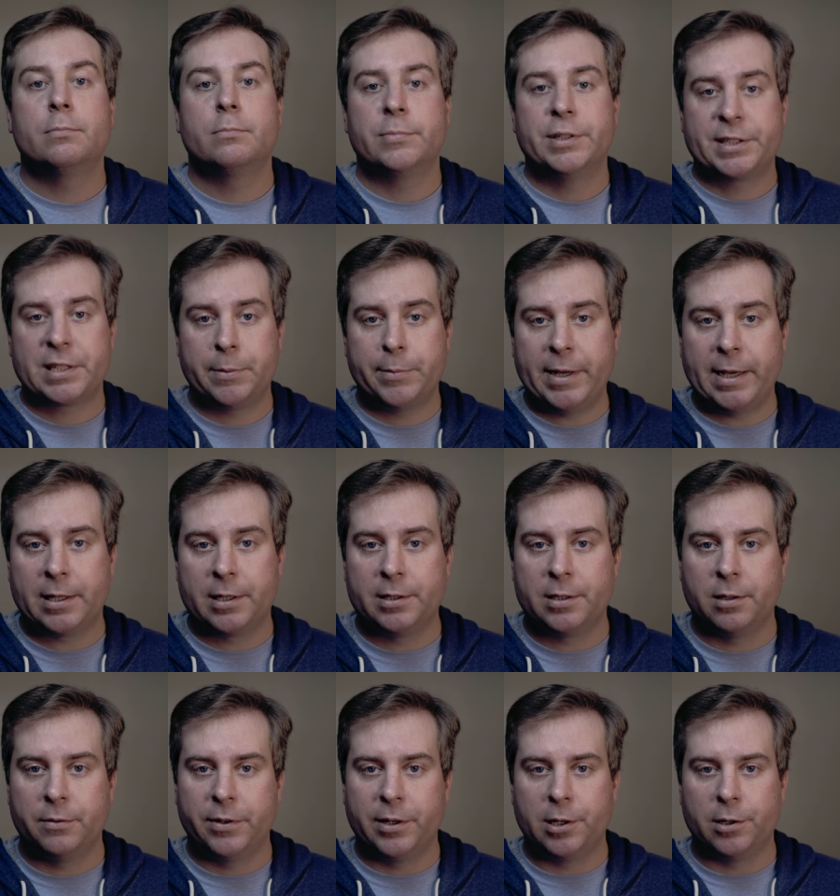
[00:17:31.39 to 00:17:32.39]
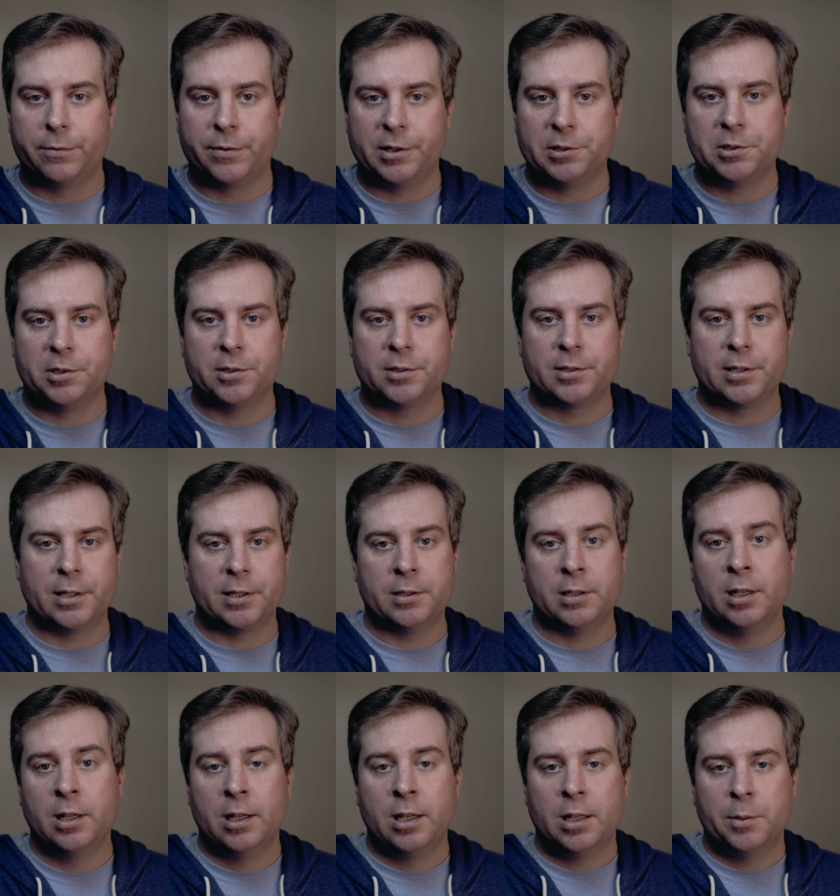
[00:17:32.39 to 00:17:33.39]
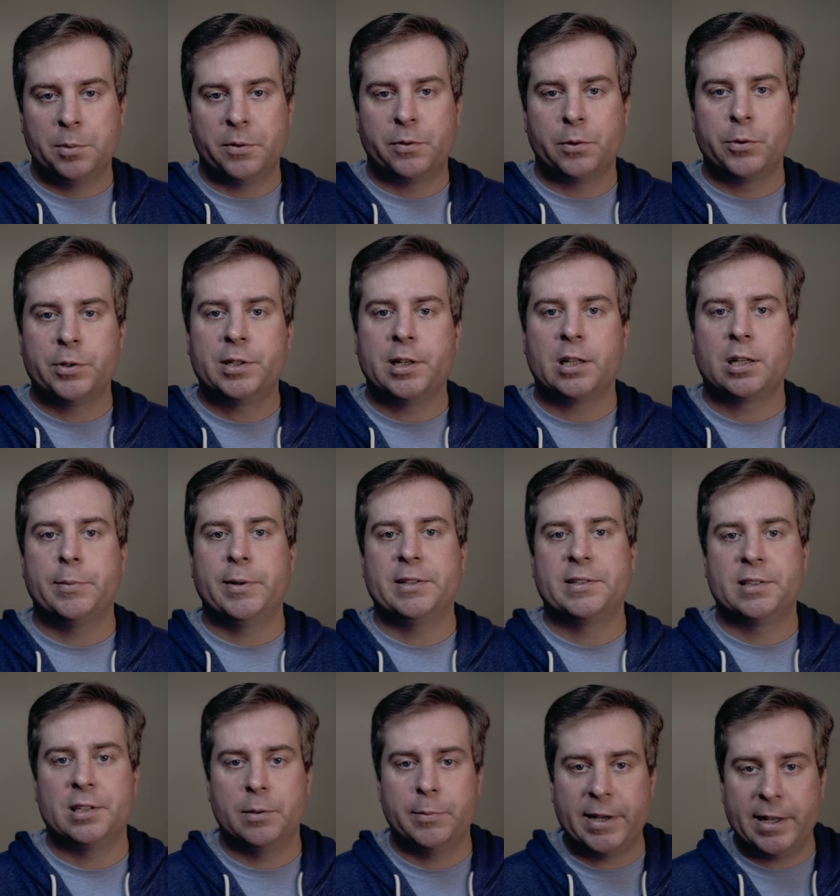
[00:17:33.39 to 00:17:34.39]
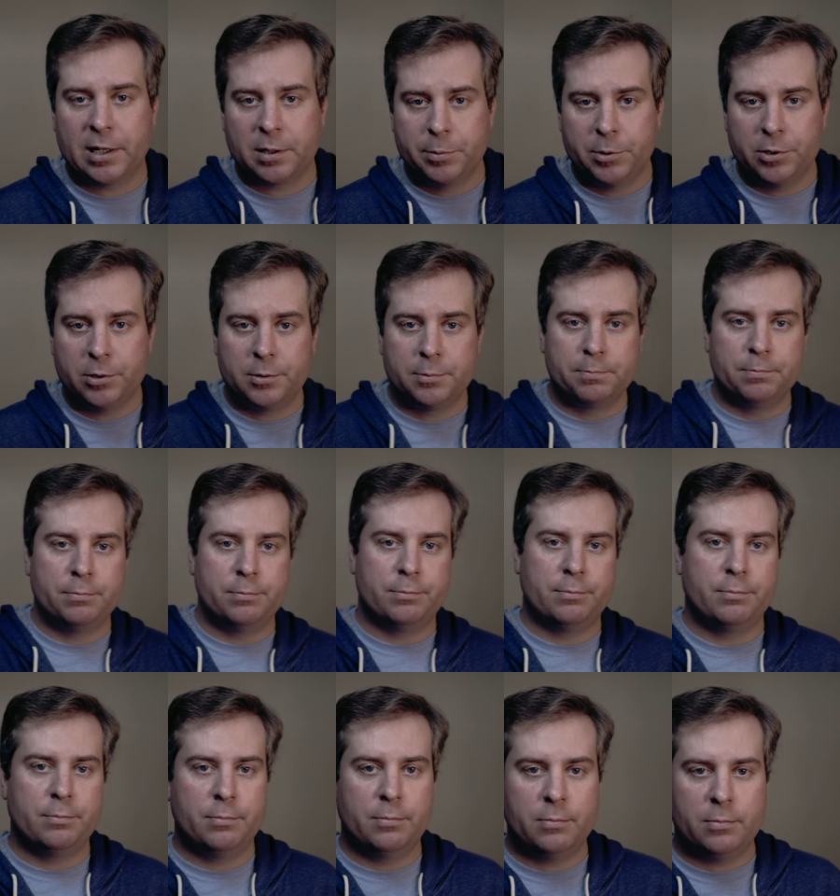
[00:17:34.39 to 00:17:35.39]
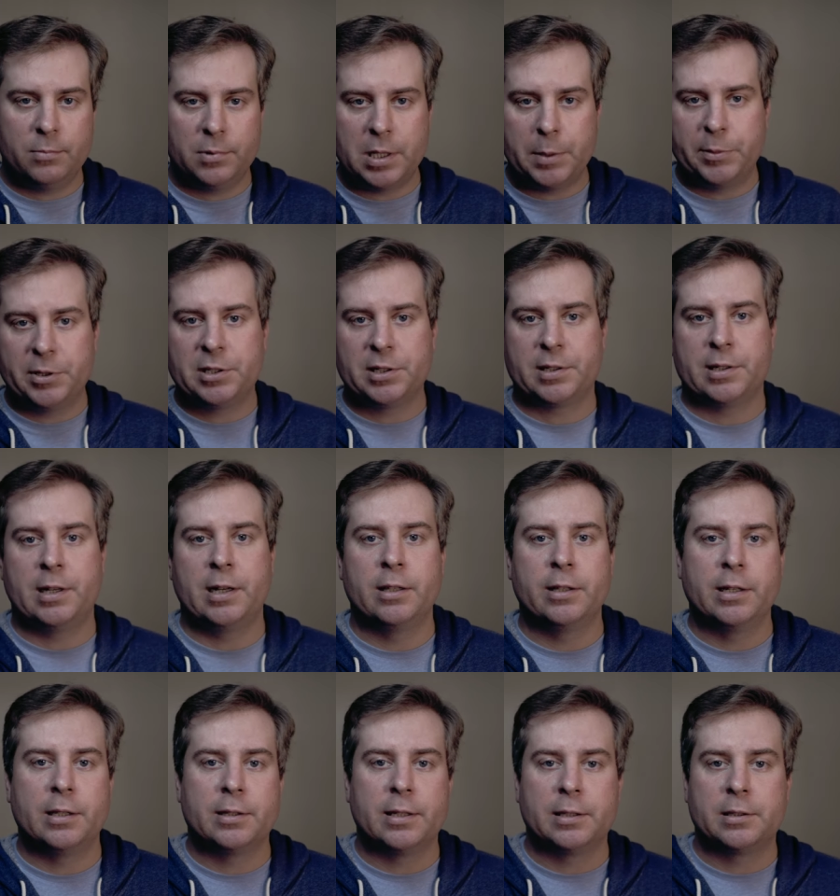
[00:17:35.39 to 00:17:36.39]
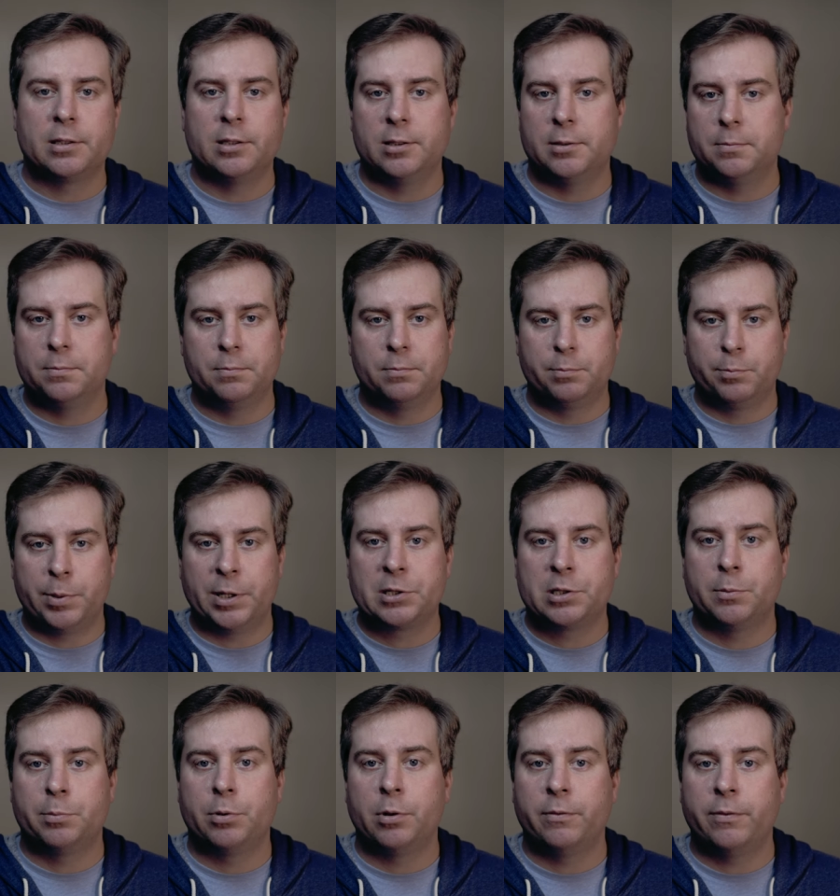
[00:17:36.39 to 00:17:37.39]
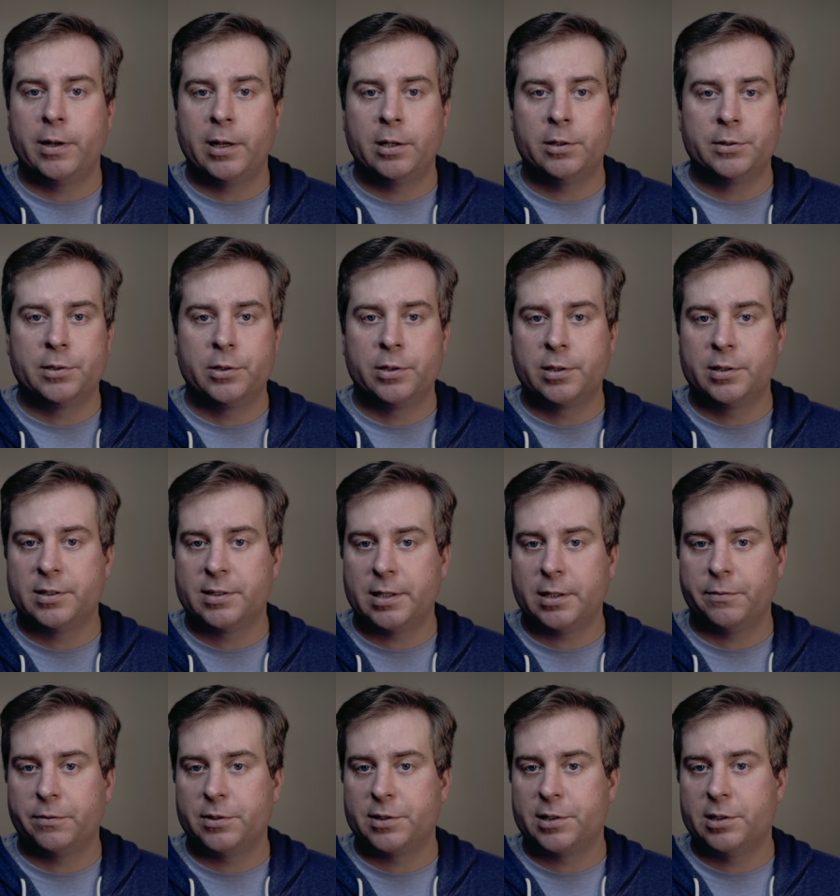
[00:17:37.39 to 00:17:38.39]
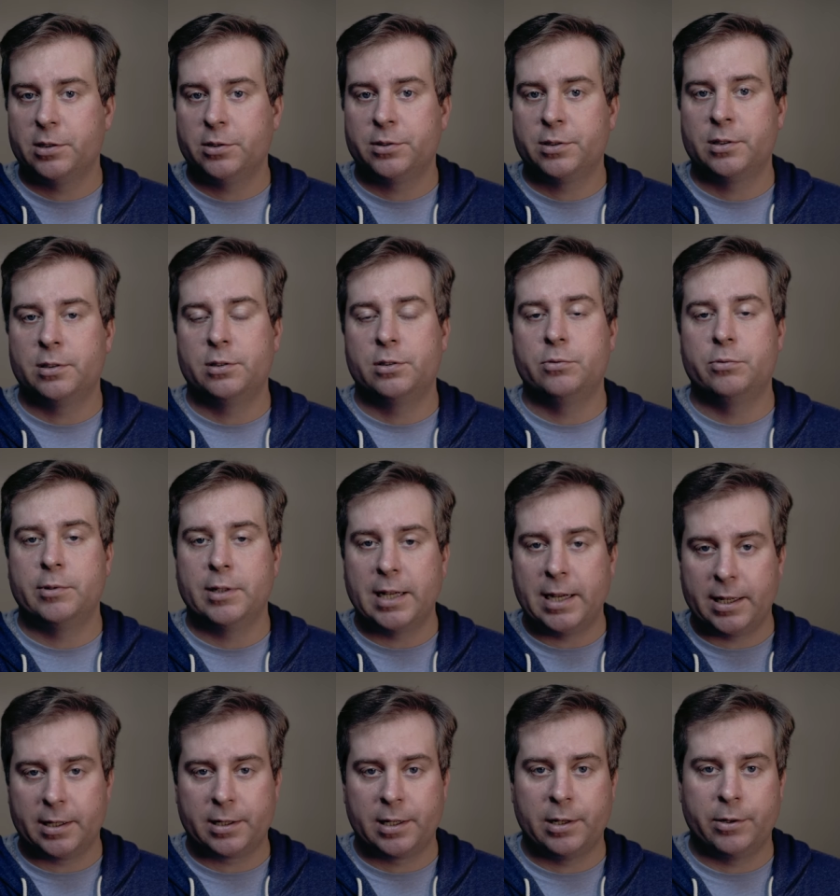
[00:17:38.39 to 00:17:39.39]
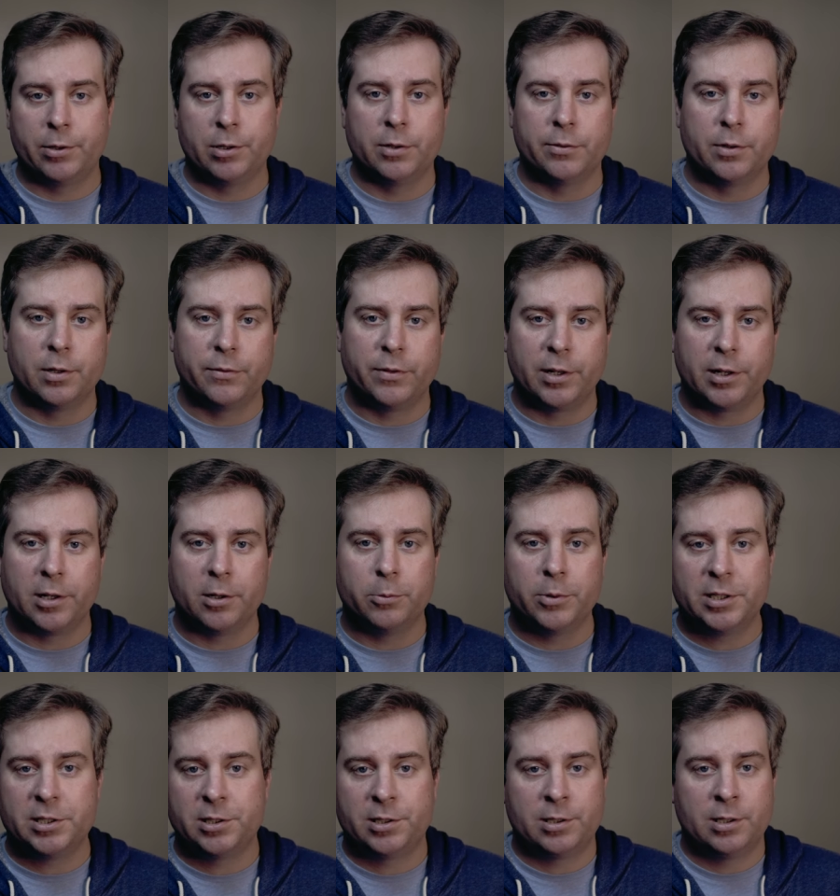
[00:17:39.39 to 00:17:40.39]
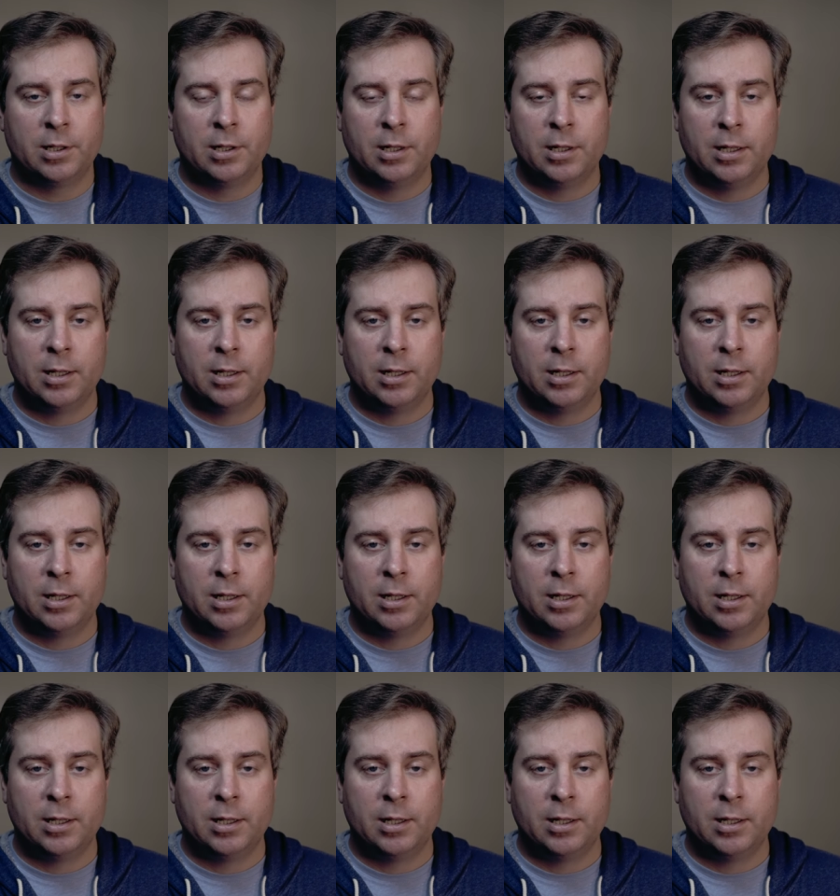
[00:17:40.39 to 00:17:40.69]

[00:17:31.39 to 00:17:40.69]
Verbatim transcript: Let's get back into the video features. And before we talk about cinematic mode, let me just highlight that the picture profiles you can set for stills do not carry over to video, which